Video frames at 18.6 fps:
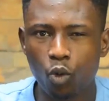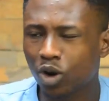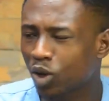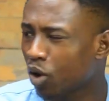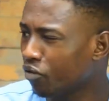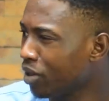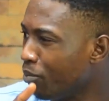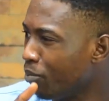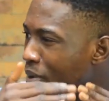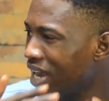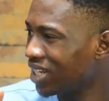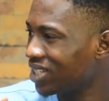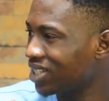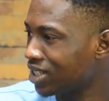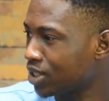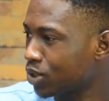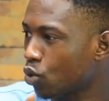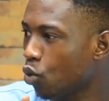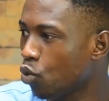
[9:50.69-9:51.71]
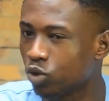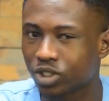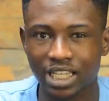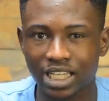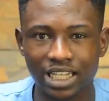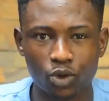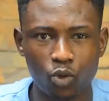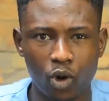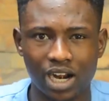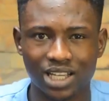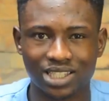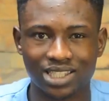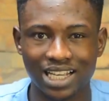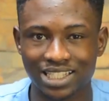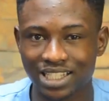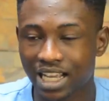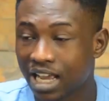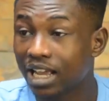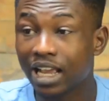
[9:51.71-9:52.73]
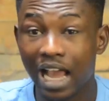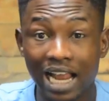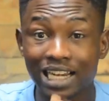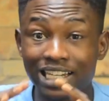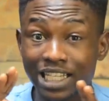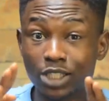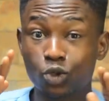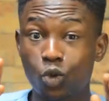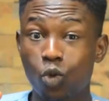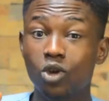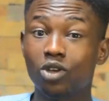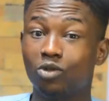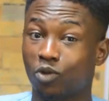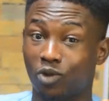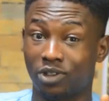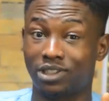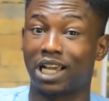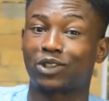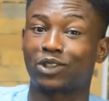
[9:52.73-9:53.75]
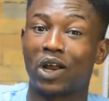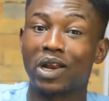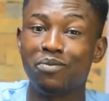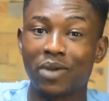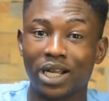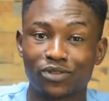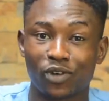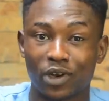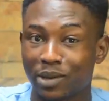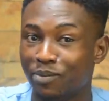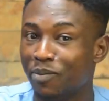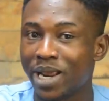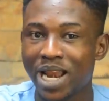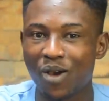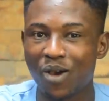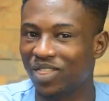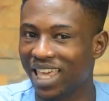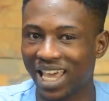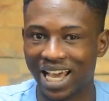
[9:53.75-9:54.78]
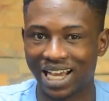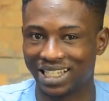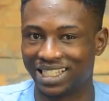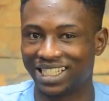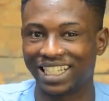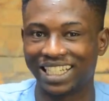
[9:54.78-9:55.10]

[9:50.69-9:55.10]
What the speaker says: one of the best schools in Kwara State. And this school is actually meant for the millionaires.